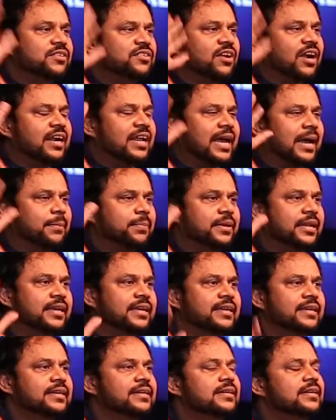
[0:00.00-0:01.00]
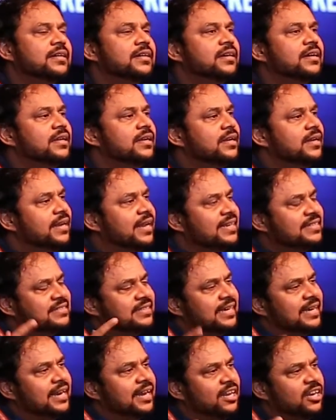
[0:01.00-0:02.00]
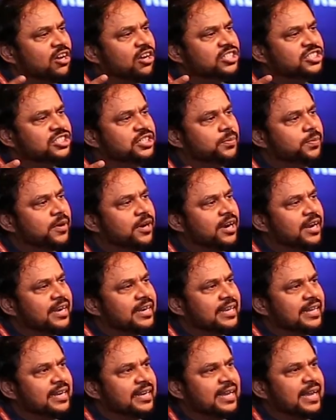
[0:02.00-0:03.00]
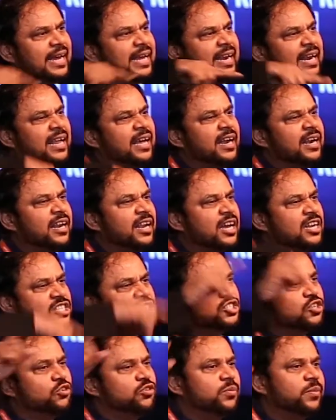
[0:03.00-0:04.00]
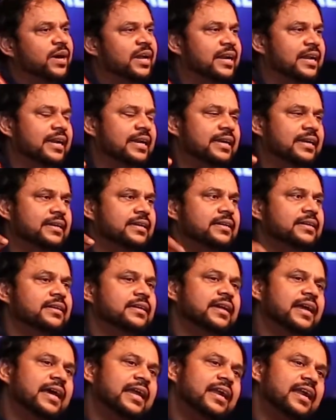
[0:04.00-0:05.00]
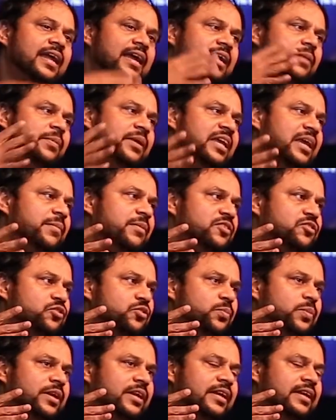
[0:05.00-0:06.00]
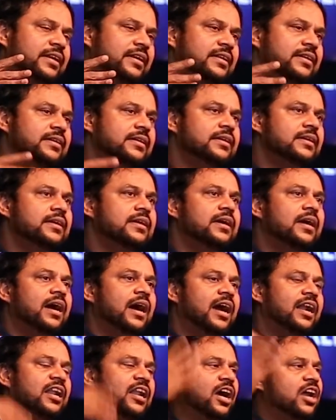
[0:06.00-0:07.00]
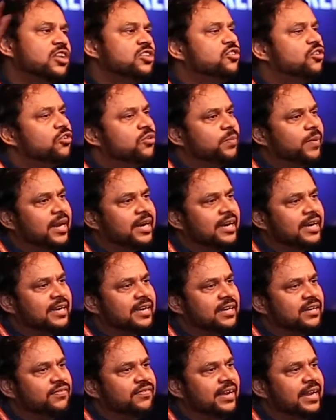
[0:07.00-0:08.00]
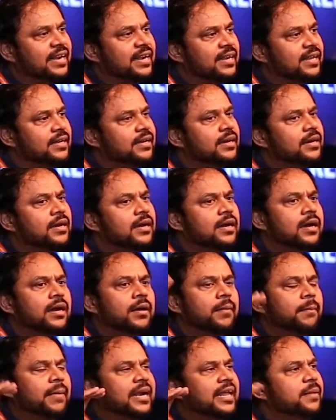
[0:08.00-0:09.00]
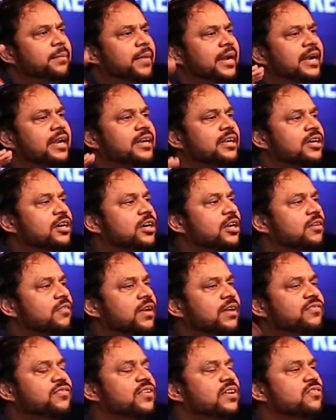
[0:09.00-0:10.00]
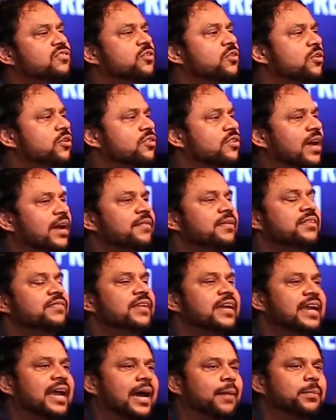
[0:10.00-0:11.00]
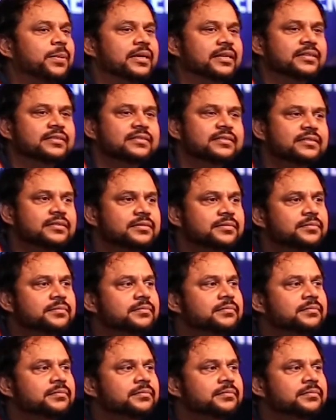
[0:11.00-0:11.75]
It was not happening. Next year, I launched the product in Kerala and non-South market. Kerala, it became a super hit. And non-South market, it failed. But I made a turnover of 6 crores. I was very happy.